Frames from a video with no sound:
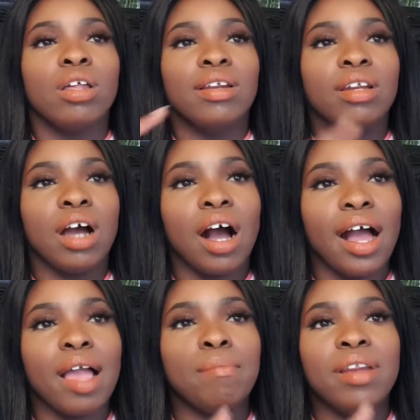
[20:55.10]

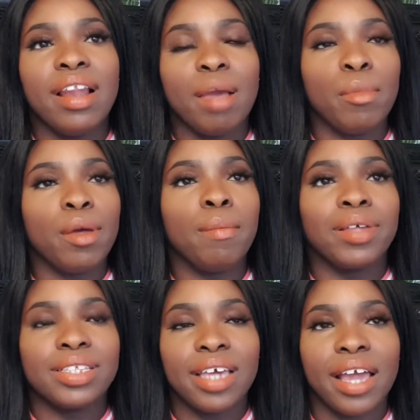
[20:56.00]
Lime, lemon,
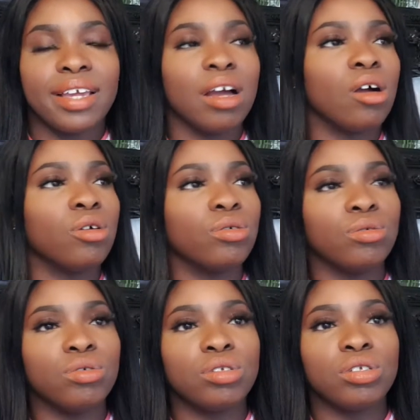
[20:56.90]

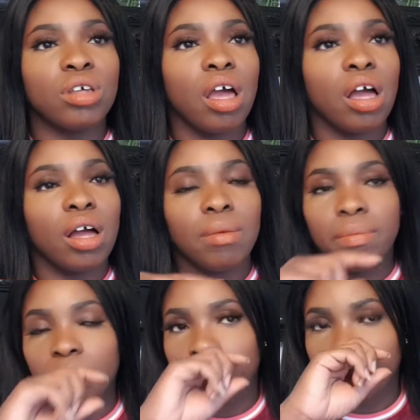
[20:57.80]
potatoes,
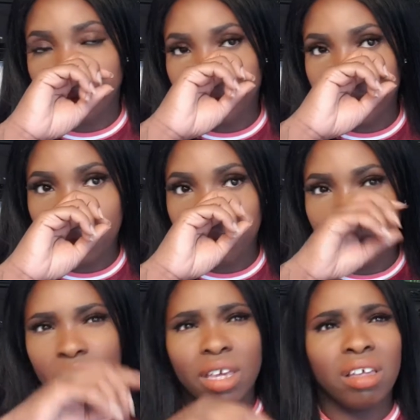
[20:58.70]
um,
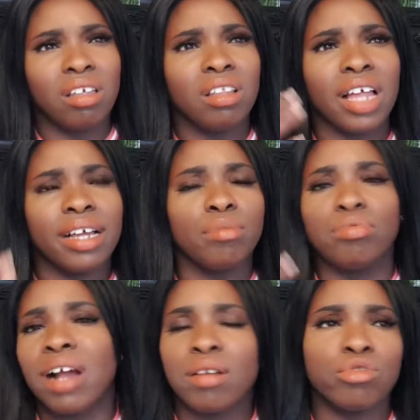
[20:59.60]
like
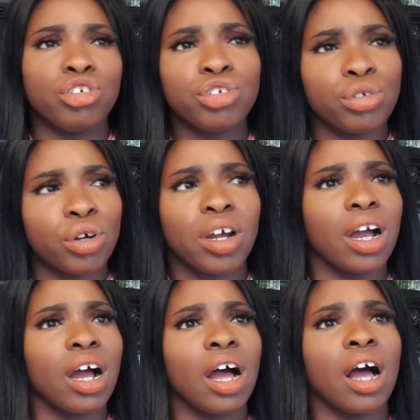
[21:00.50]
brown sugar
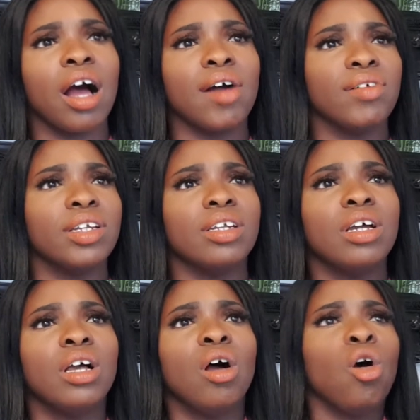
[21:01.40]
and
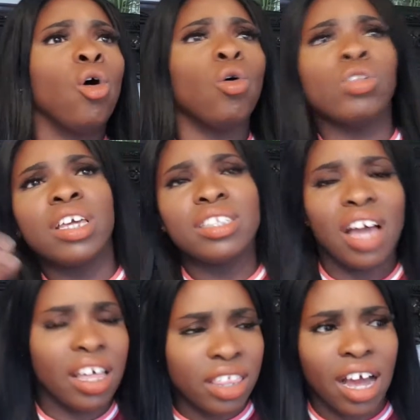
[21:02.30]
all these
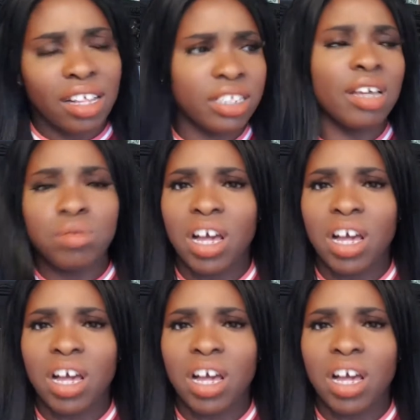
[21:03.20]
other, there was